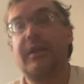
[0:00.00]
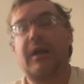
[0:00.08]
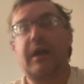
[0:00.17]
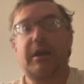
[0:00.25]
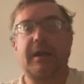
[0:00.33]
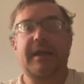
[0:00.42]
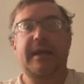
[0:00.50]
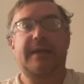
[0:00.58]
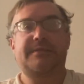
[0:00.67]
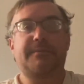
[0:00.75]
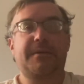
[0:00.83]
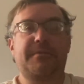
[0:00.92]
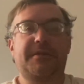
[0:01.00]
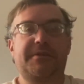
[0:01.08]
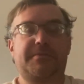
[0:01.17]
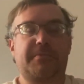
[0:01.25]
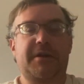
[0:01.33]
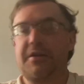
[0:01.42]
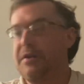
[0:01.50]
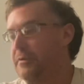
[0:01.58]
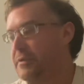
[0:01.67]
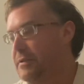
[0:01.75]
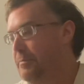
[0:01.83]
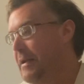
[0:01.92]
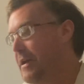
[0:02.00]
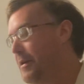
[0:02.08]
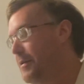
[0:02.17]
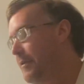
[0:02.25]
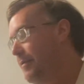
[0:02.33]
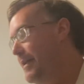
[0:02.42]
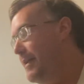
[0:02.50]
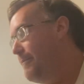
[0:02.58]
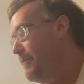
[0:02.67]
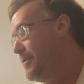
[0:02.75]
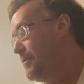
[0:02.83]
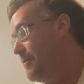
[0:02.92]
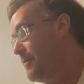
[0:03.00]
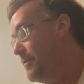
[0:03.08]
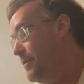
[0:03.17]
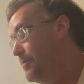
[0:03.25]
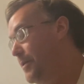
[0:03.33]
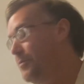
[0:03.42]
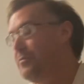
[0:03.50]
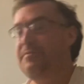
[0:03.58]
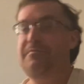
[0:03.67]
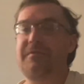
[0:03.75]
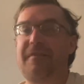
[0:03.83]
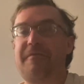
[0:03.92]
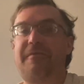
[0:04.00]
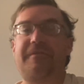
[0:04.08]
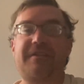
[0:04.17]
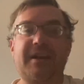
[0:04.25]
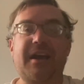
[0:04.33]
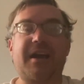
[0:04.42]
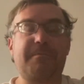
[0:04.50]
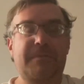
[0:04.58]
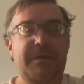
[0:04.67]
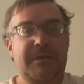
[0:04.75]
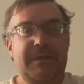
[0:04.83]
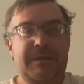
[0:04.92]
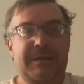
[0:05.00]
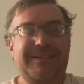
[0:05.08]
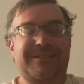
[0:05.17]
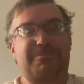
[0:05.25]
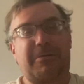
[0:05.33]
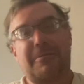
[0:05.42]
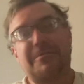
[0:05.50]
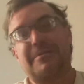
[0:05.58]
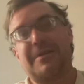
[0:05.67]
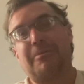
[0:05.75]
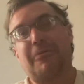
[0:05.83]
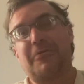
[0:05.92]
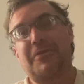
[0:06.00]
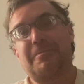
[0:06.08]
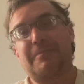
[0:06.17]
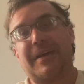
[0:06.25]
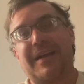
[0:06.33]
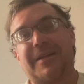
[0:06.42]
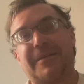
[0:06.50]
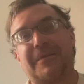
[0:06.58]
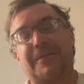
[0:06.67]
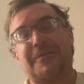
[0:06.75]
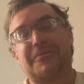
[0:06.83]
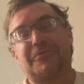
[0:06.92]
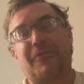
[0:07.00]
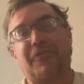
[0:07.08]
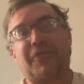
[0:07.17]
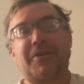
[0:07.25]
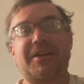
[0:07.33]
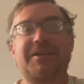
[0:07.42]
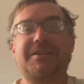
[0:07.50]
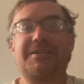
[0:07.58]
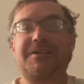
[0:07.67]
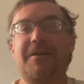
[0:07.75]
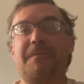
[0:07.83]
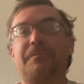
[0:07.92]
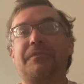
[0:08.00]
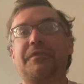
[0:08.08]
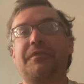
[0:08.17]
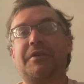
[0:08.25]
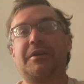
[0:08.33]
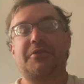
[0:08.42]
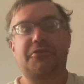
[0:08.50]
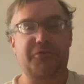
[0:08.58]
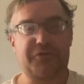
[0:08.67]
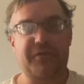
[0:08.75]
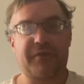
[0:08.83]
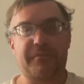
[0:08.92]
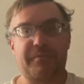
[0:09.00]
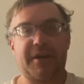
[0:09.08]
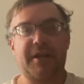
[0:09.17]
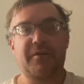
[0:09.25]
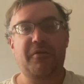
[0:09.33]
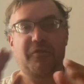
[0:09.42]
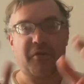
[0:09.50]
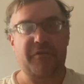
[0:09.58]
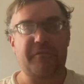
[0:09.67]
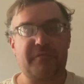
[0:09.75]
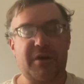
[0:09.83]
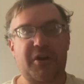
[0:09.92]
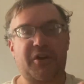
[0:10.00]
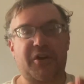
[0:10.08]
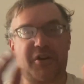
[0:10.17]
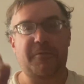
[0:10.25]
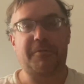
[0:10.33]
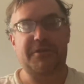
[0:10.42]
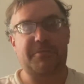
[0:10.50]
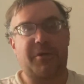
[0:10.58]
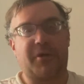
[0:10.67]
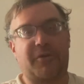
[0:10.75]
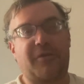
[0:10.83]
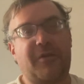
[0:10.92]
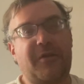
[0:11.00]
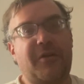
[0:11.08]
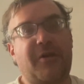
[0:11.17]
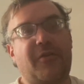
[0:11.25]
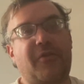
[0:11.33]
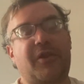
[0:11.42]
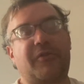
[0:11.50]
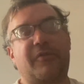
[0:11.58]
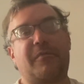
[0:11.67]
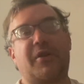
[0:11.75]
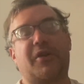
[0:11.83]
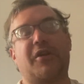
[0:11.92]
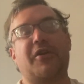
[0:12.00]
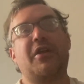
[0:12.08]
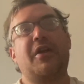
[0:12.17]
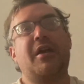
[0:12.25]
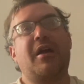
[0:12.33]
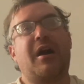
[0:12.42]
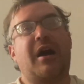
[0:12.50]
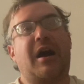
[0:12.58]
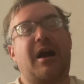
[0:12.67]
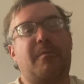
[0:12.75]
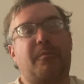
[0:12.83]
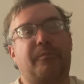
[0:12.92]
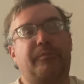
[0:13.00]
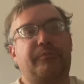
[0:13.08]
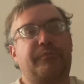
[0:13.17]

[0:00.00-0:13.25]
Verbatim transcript: alrighty, guys, I'm gonna do this one to do. It's about eleven, about eleven fifty nine. This probably be uploaded by I don't know twelve thirty. So, as usual, everybody, long live America, Bus Marker, oh, long live America. Um,